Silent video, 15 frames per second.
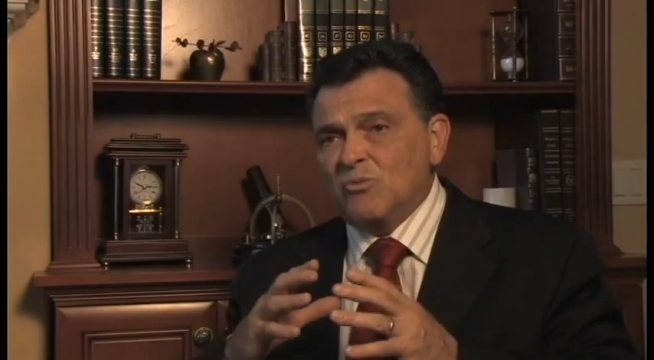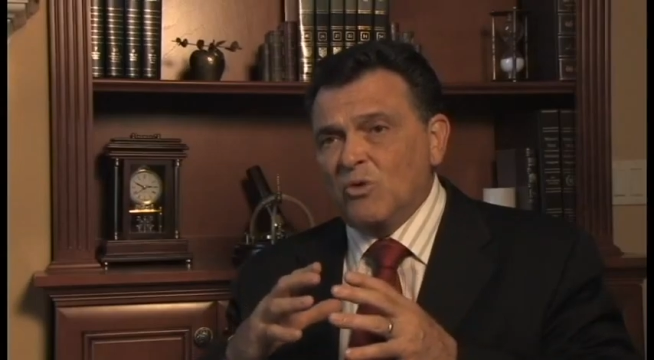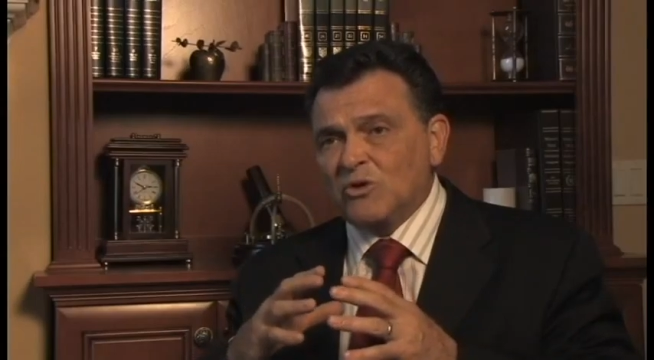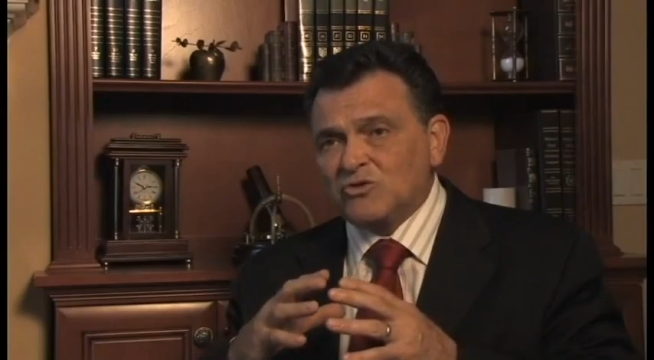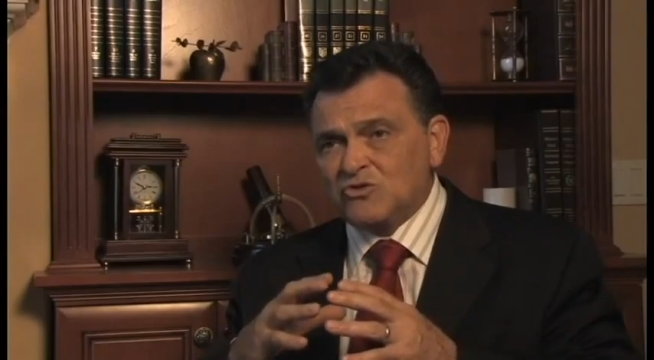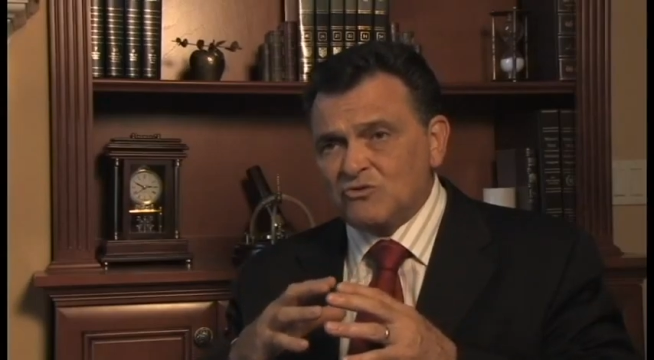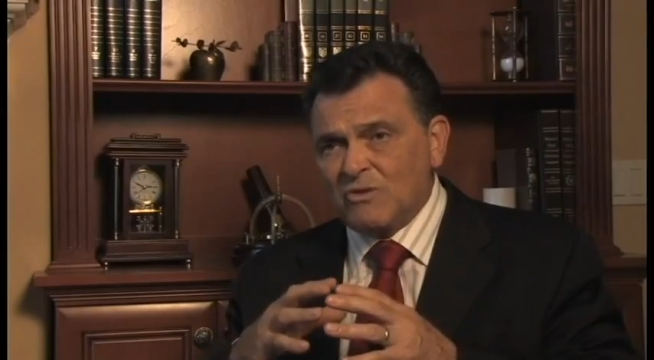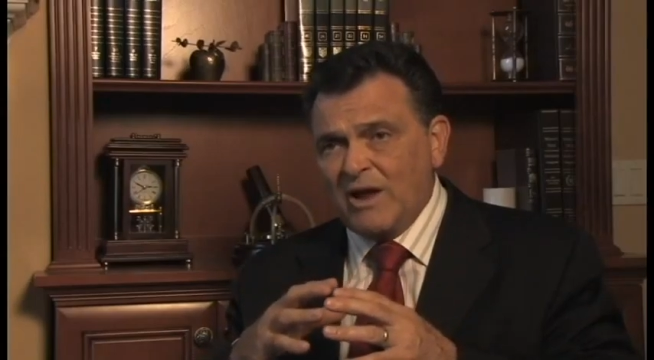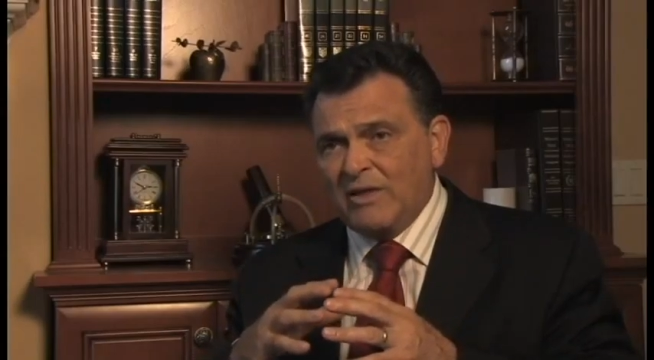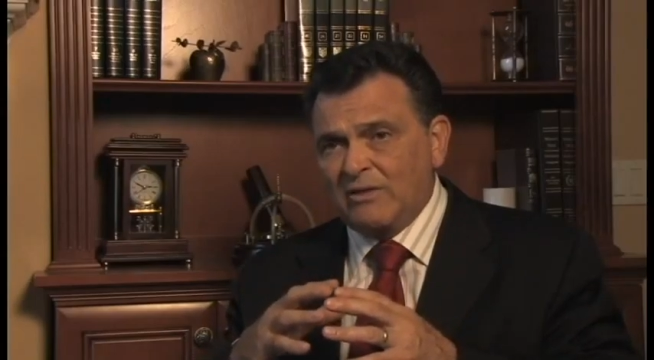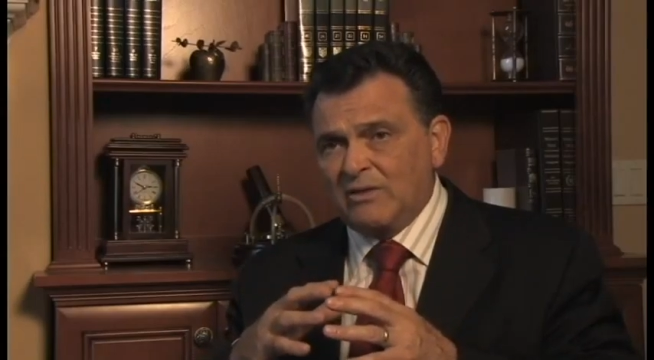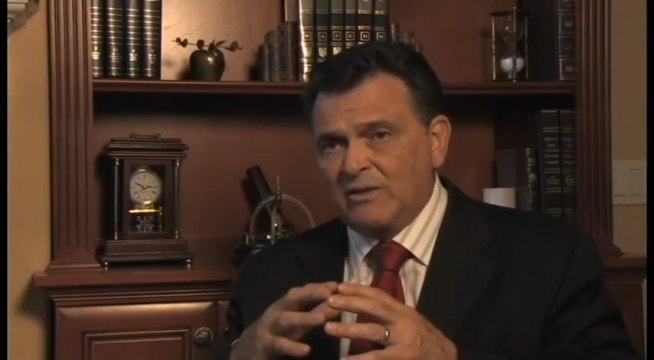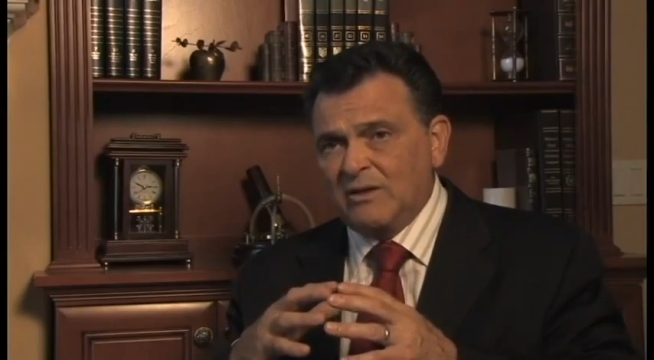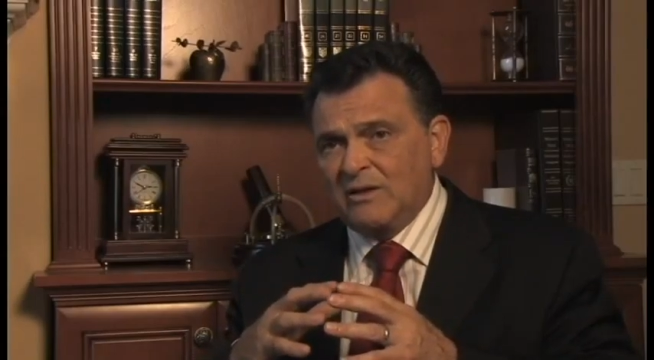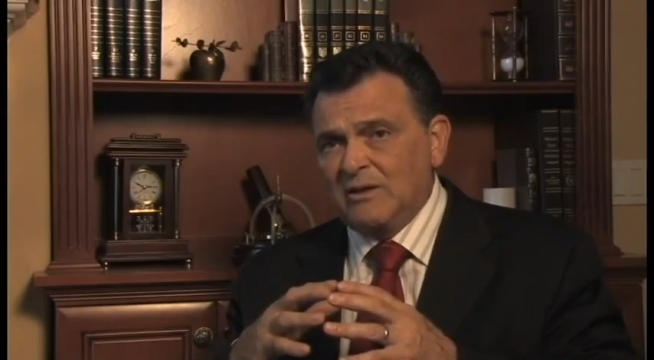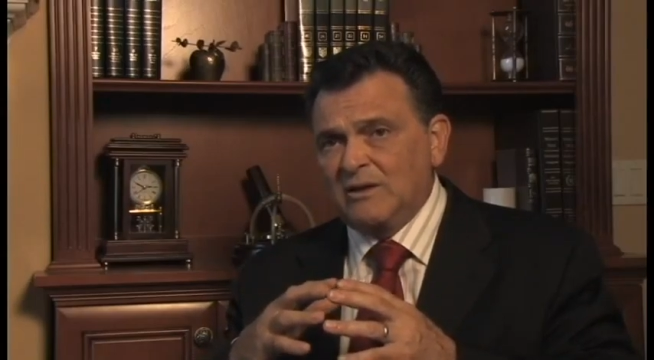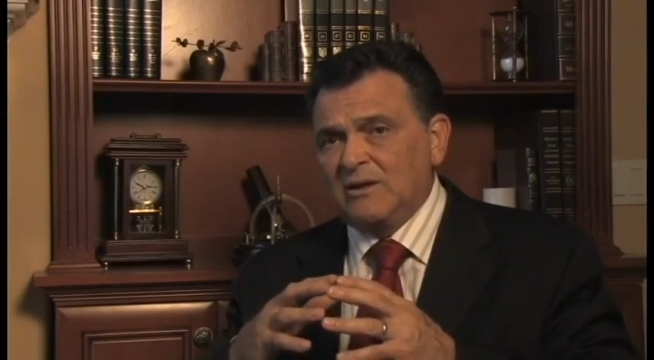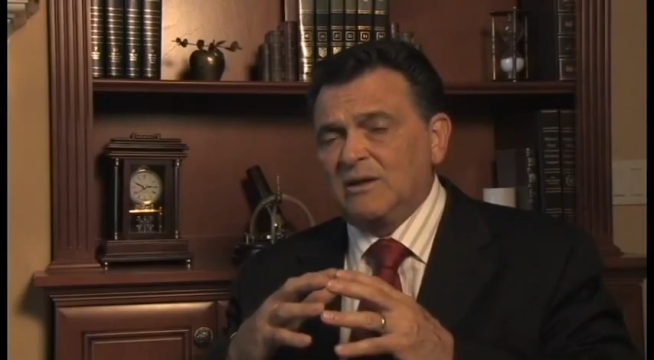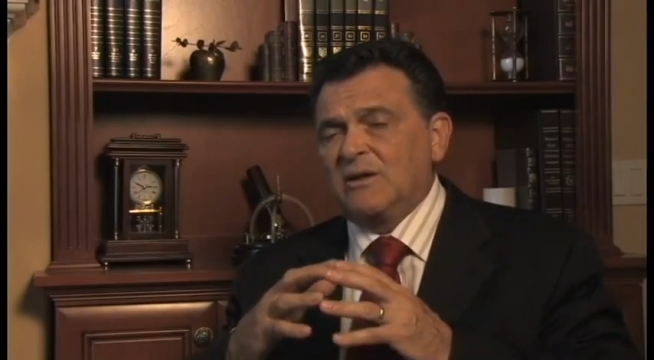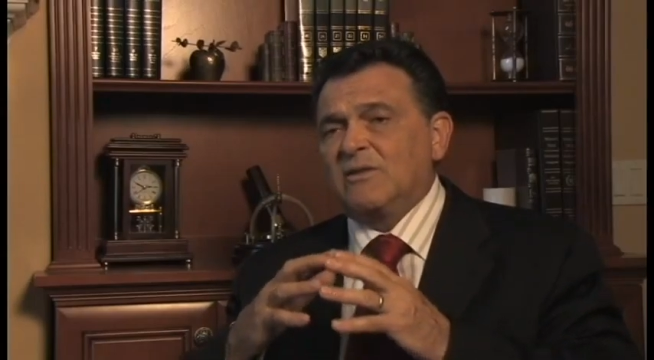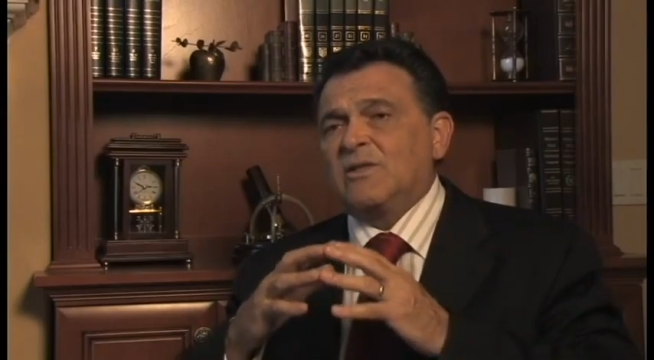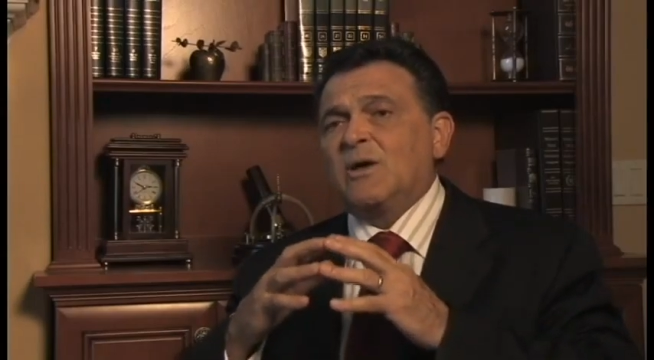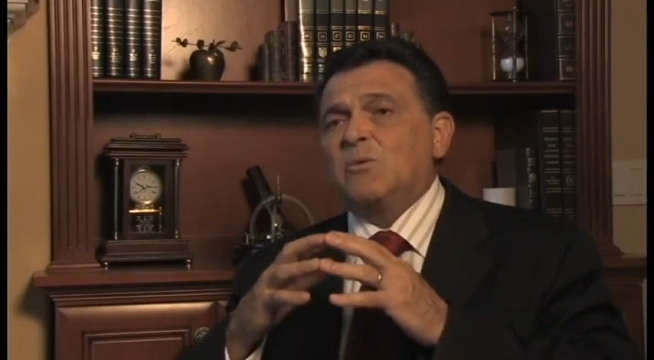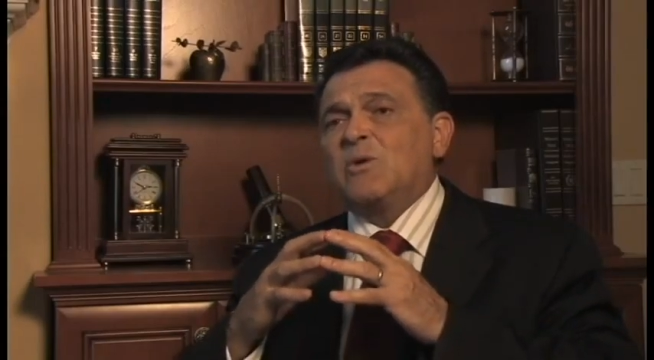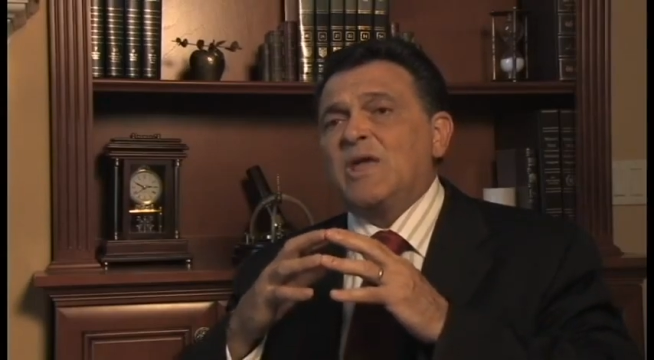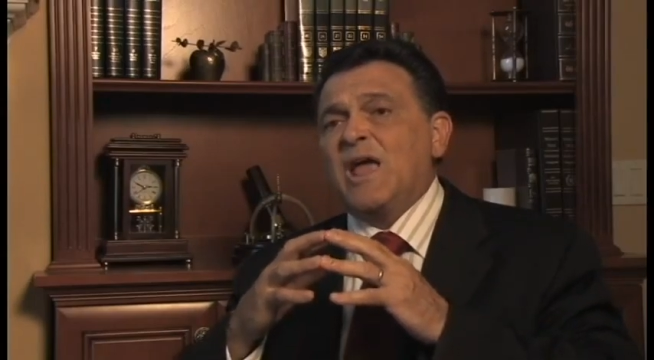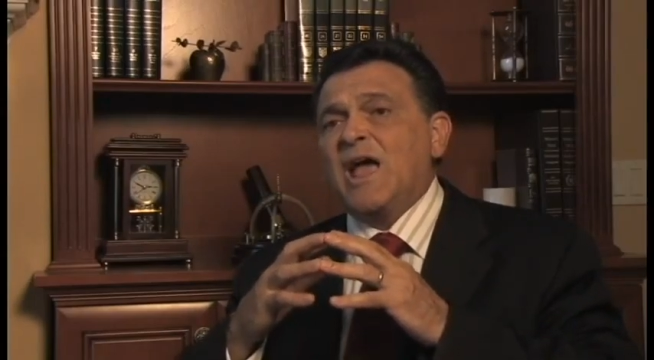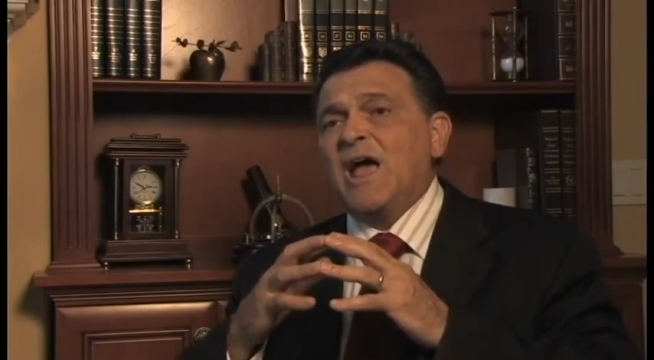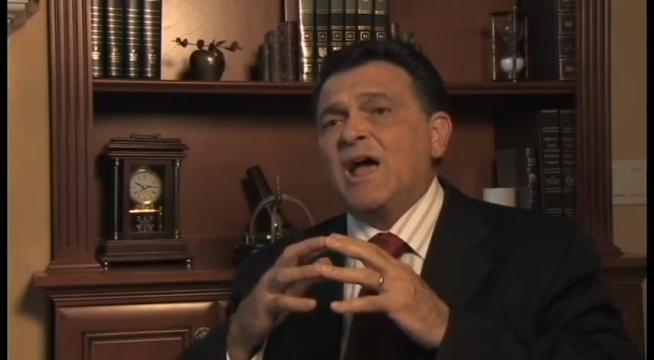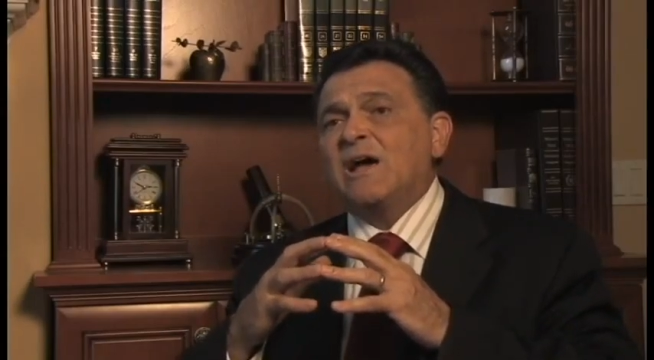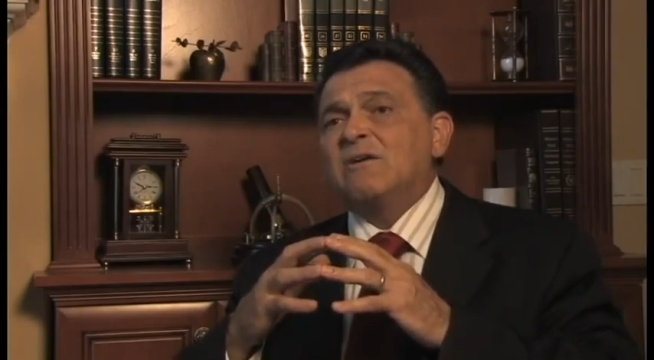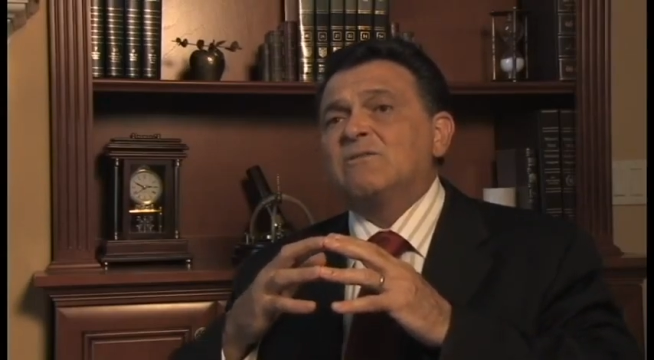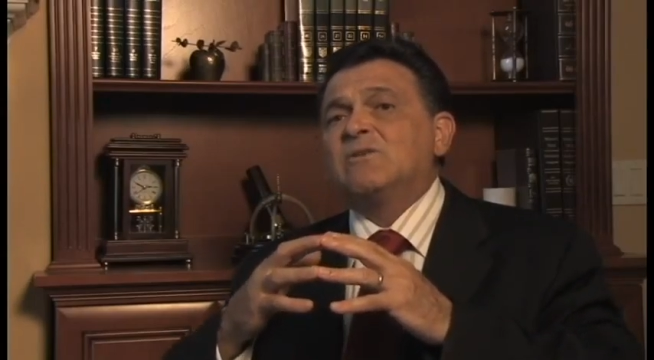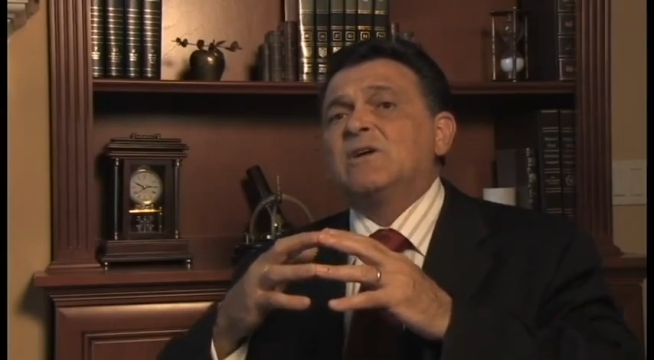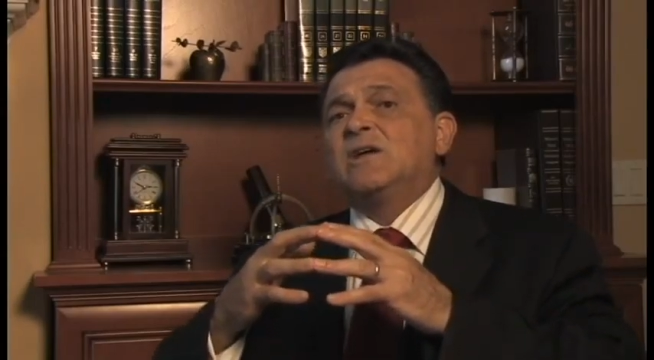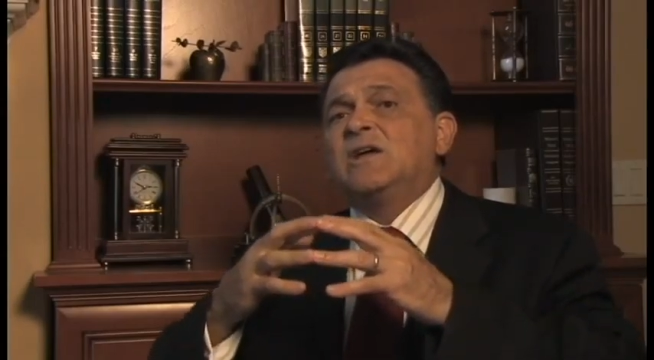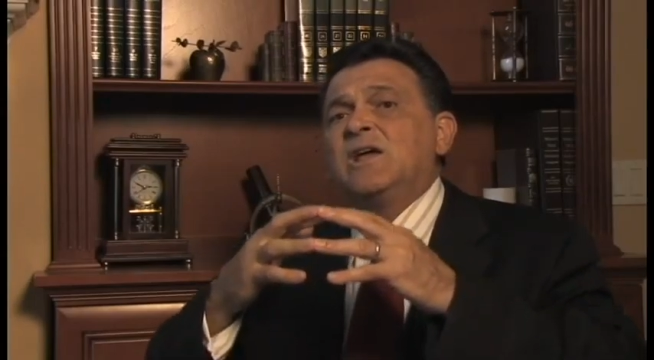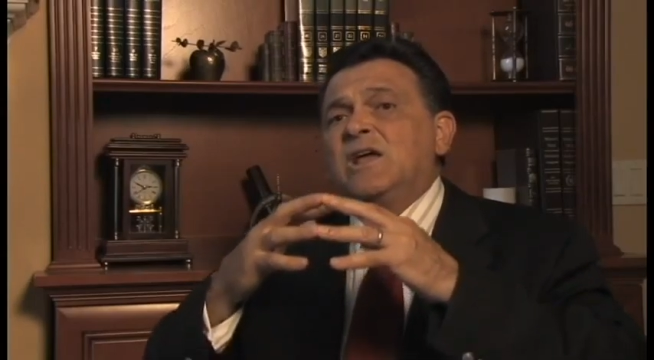more strength that we have